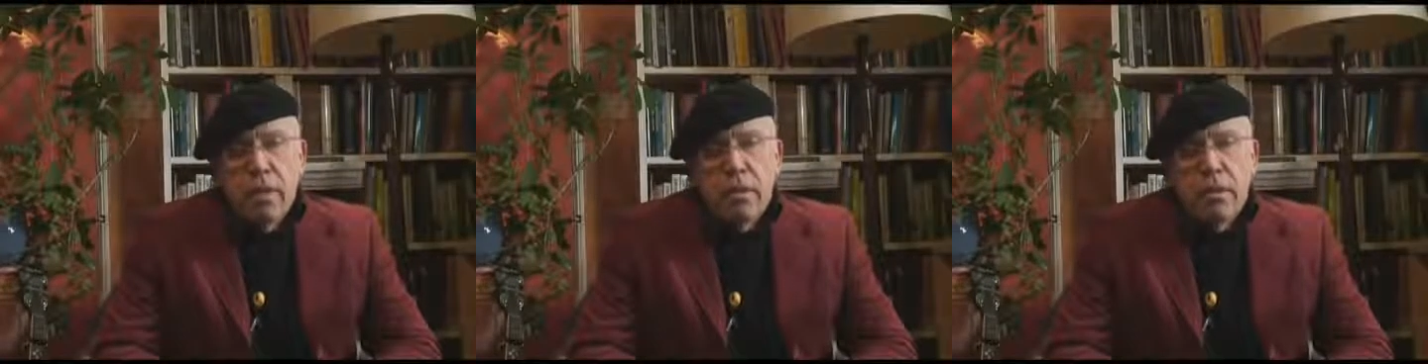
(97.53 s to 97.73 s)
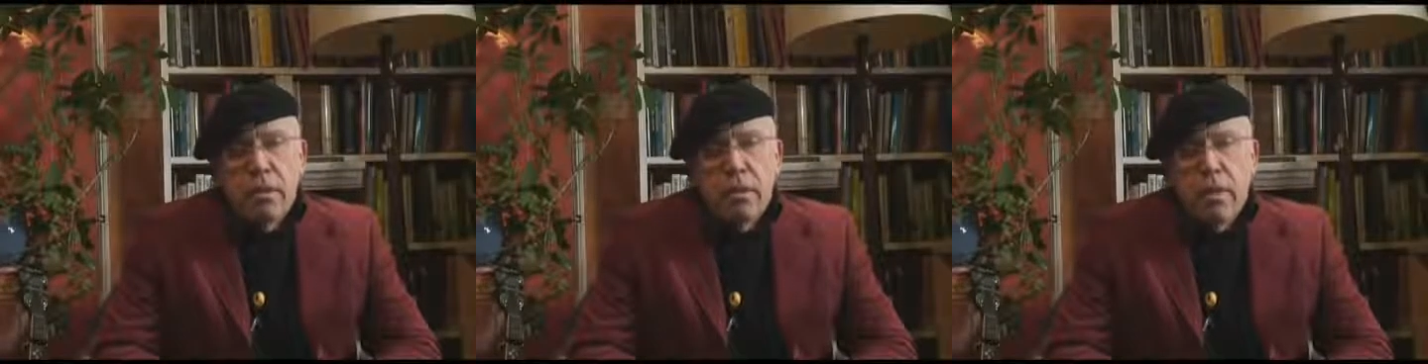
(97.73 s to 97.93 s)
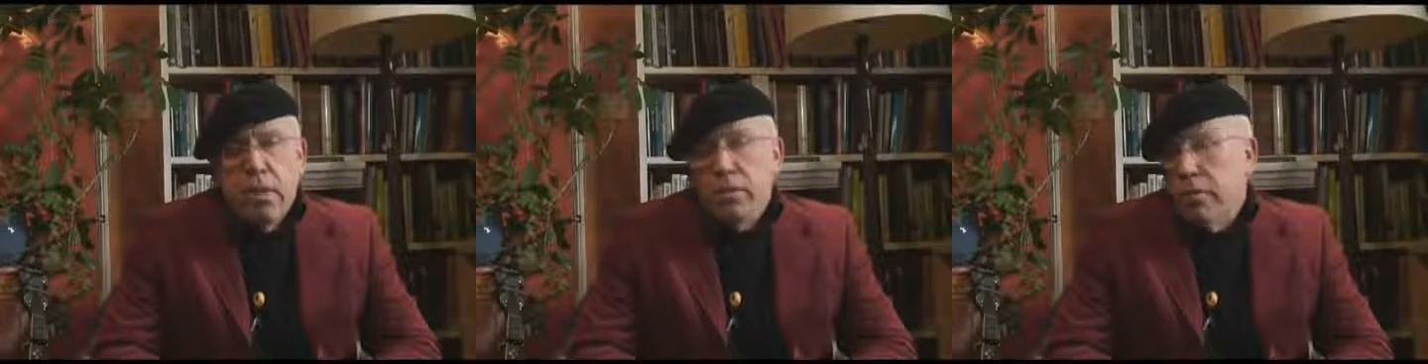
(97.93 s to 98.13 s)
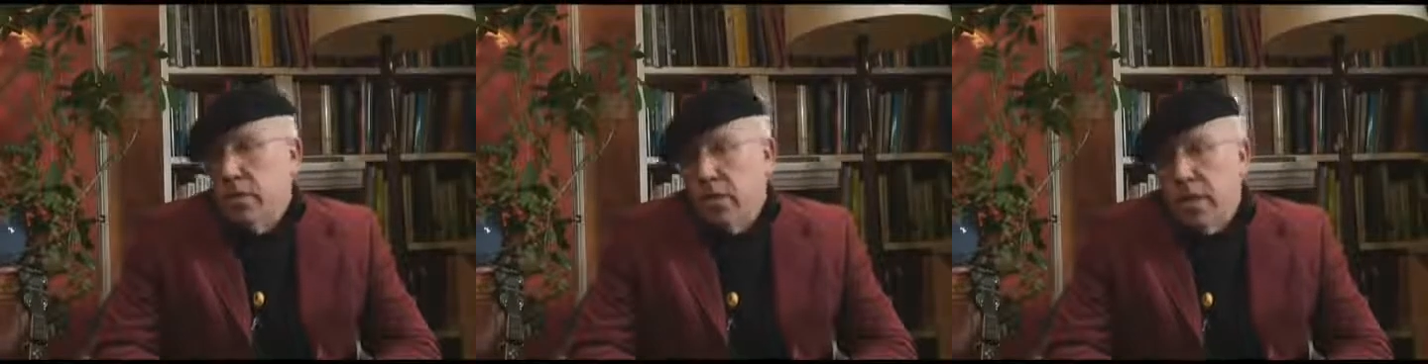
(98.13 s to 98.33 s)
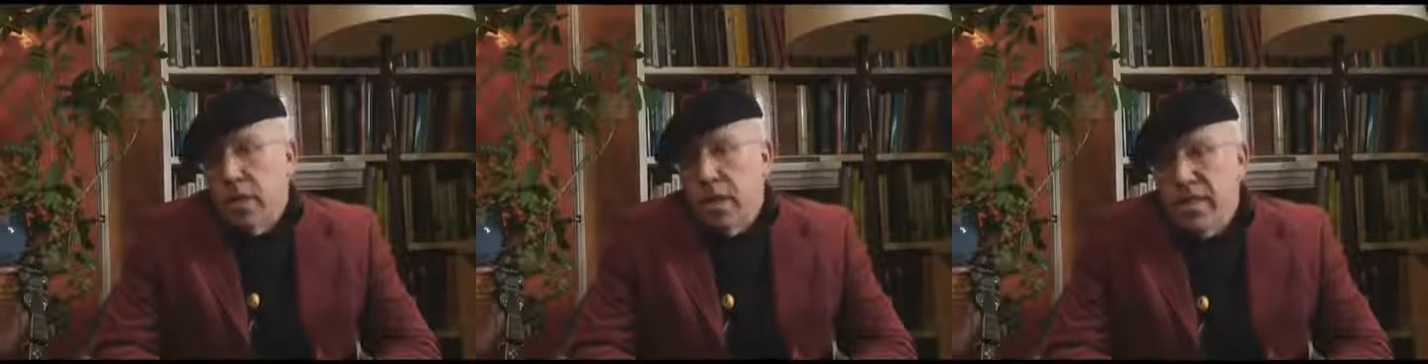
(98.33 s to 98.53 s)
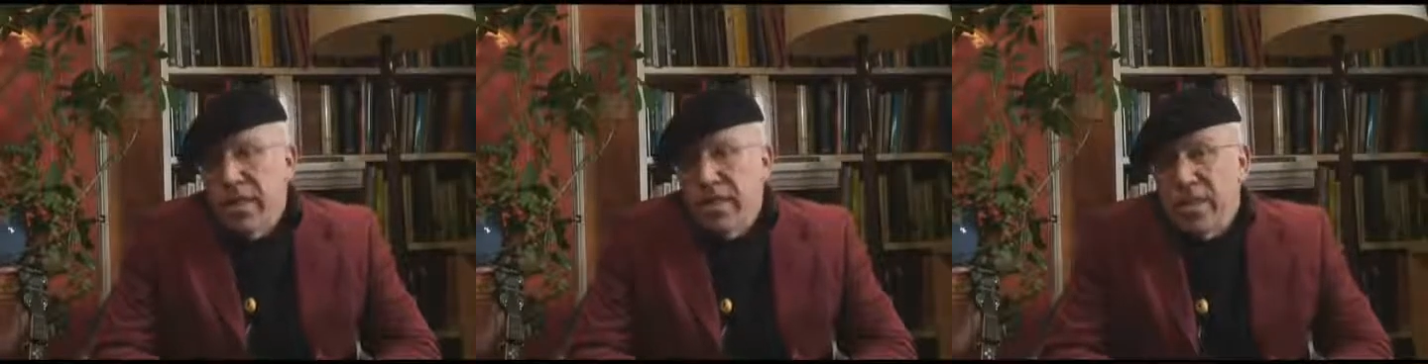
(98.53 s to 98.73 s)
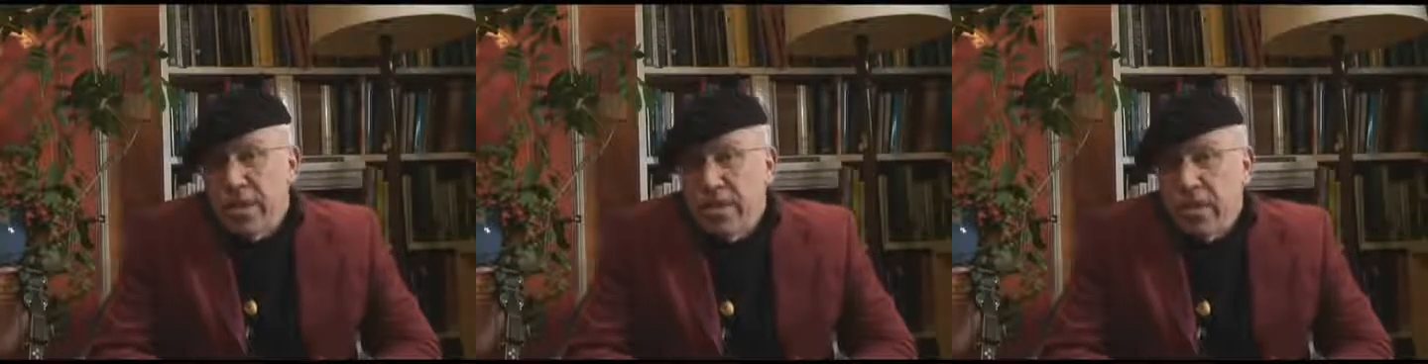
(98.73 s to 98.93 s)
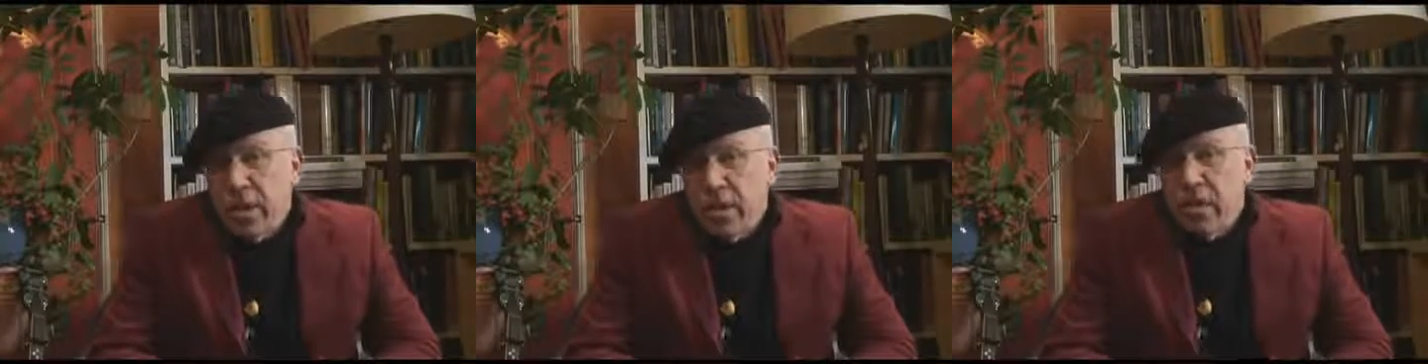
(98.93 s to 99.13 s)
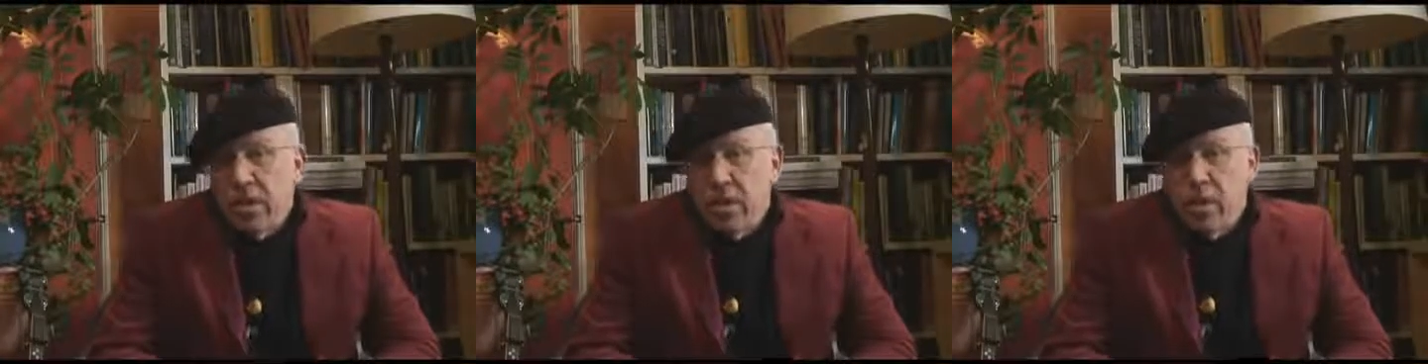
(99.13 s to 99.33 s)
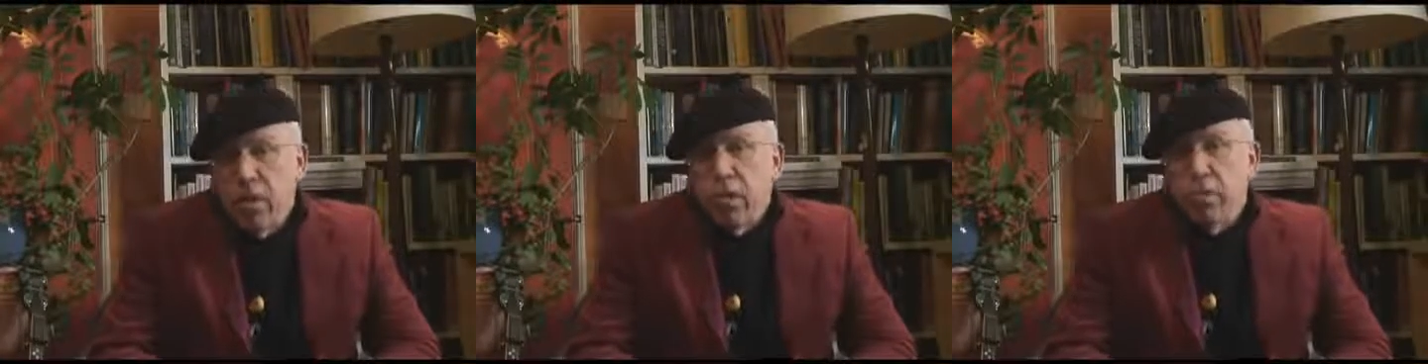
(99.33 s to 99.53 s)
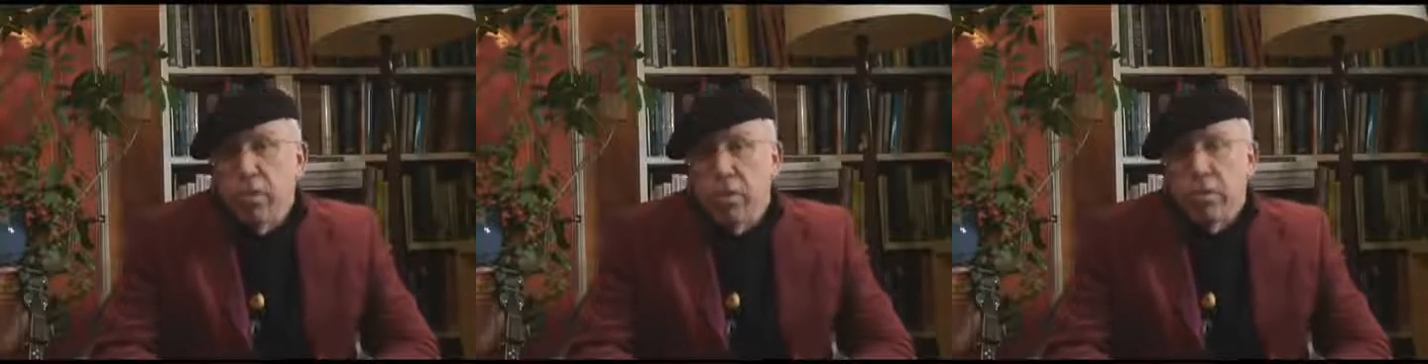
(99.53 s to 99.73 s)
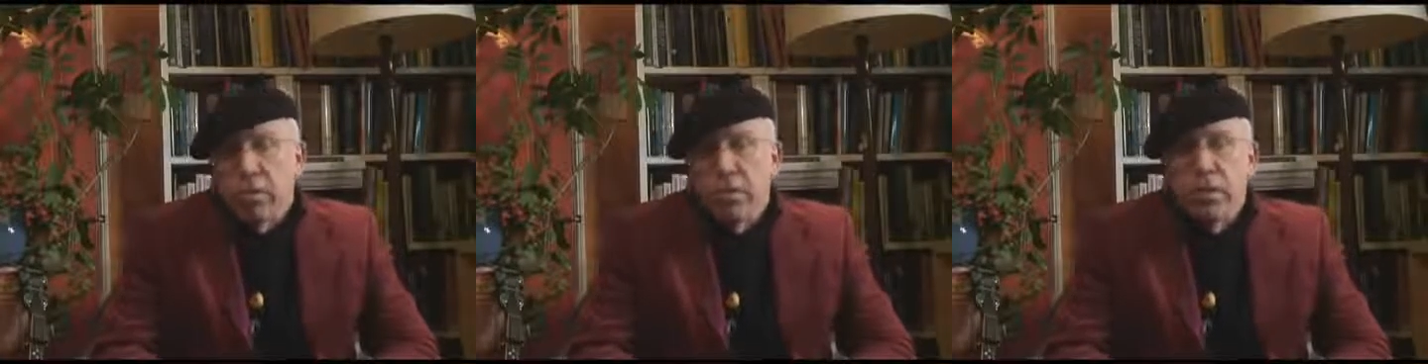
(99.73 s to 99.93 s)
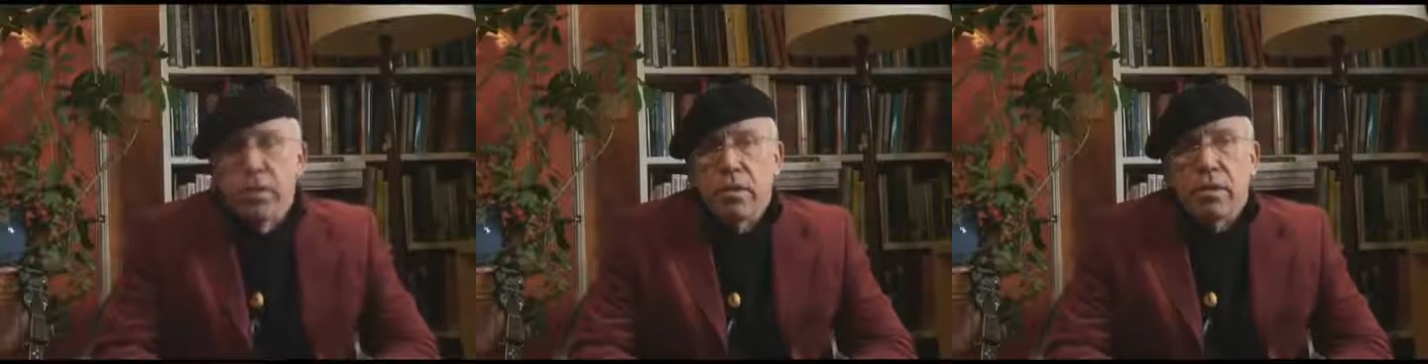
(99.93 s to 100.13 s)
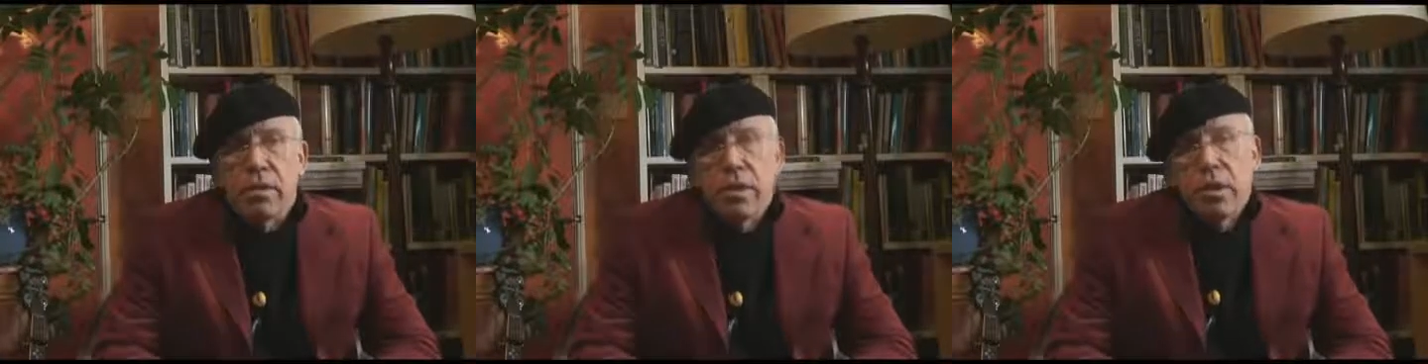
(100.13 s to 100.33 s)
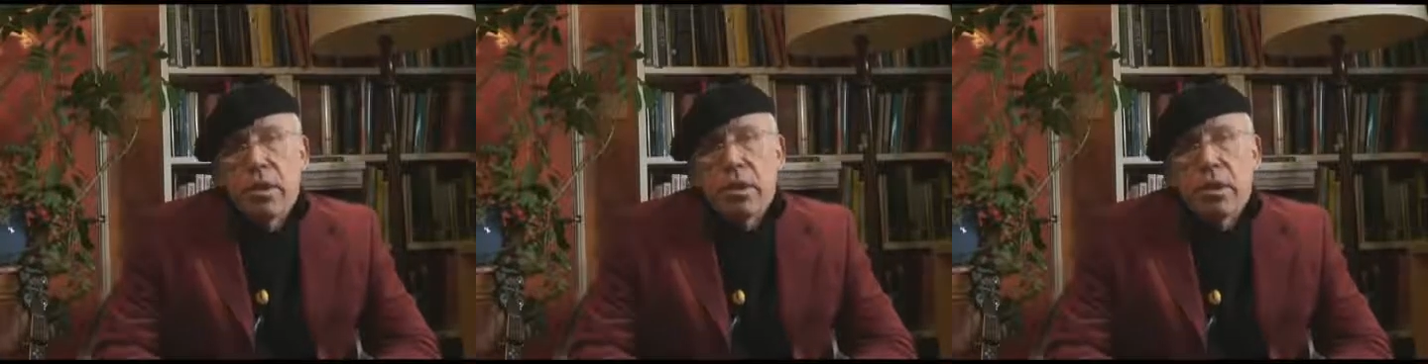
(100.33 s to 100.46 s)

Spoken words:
and discovers that there is in fact a large increase in